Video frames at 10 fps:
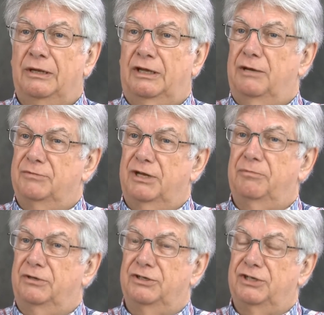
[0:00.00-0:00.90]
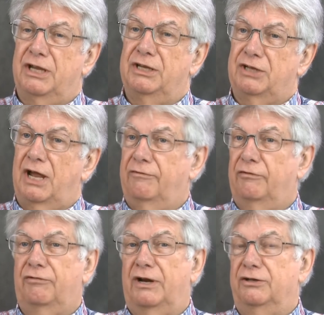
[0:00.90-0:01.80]
comes up and says, I have
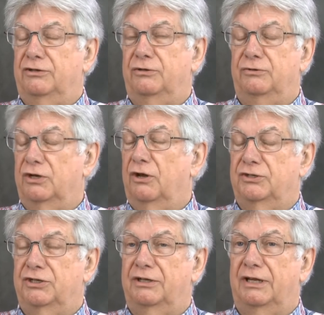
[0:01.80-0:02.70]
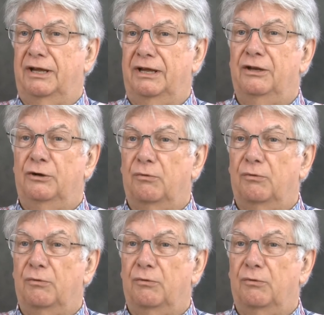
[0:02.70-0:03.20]
a friend who's lost their